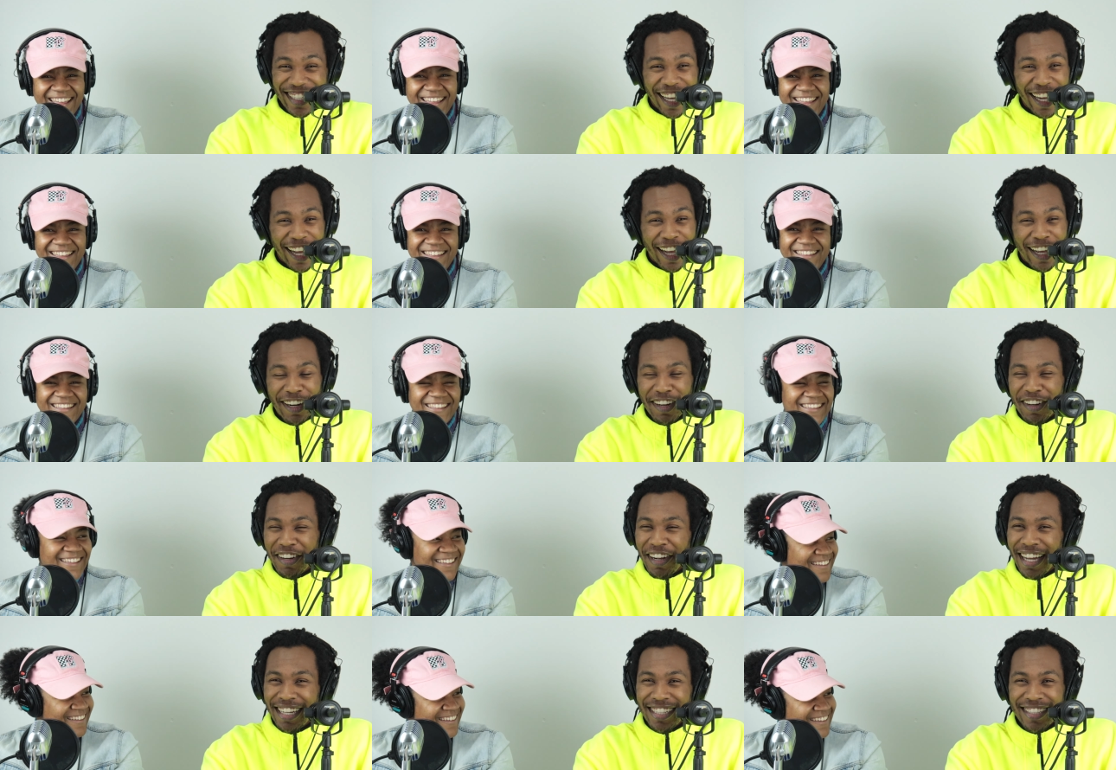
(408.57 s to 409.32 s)
Speaker 1: I was
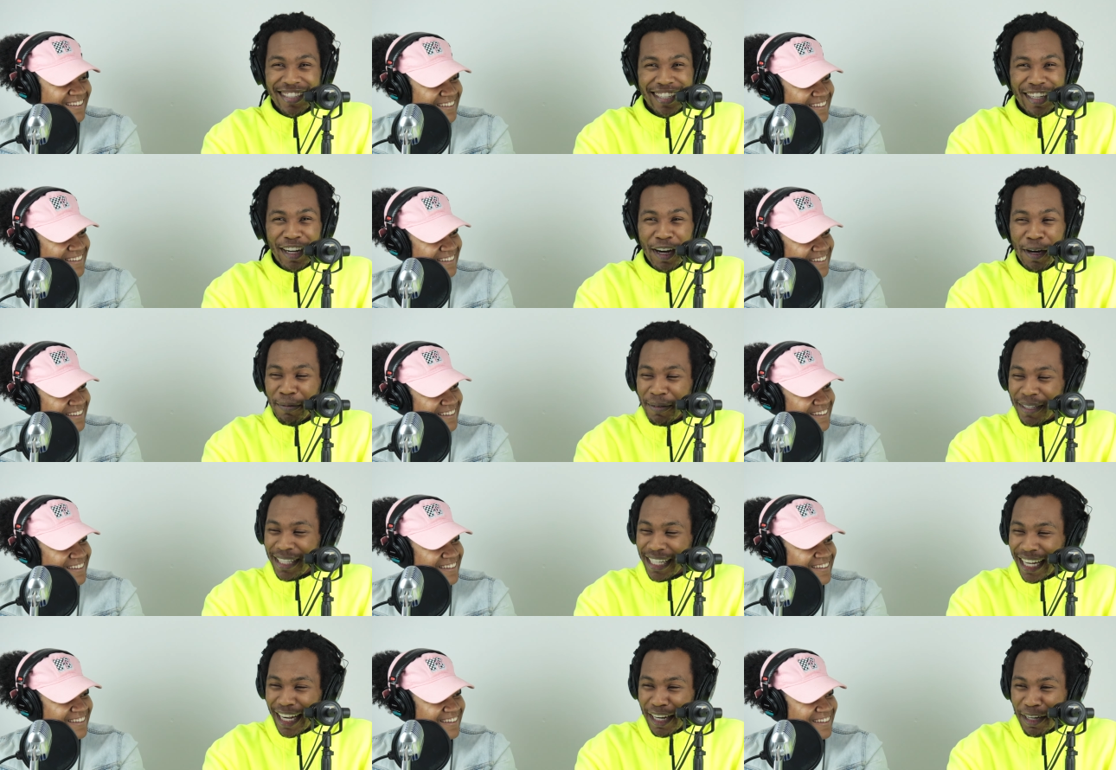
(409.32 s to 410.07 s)
like, I, I,
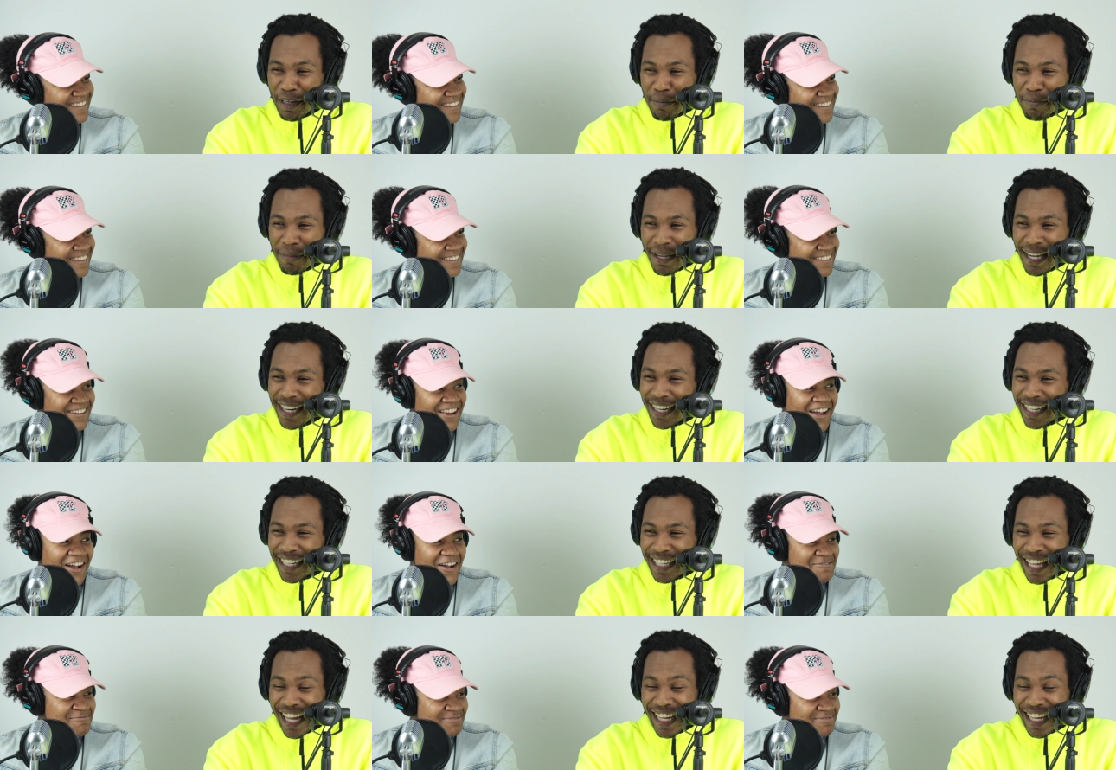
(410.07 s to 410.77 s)
sure hope she got her pair.